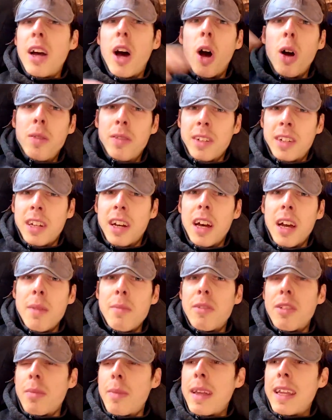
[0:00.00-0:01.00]
over time
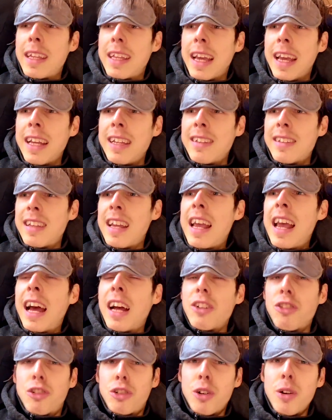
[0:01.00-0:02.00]
to make gains
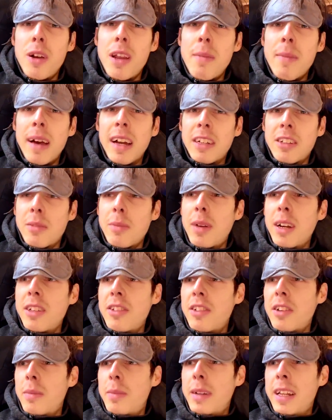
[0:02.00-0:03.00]
and truly maximize
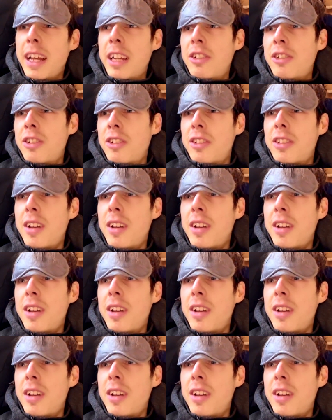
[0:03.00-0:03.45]
your potential.